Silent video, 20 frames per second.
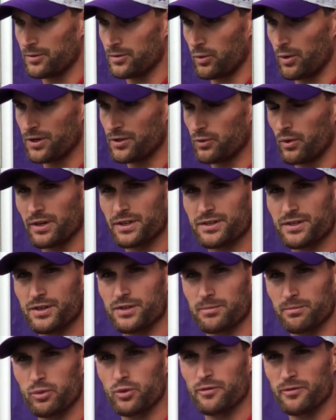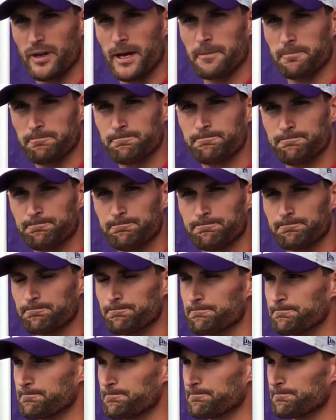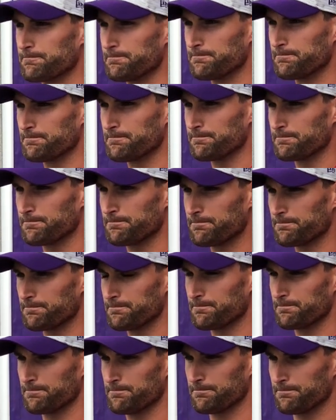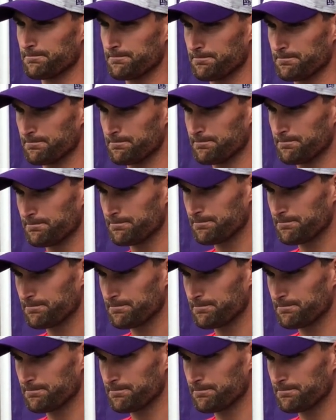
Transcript: 2020 season proved that. Kirk, the Washington Post reported that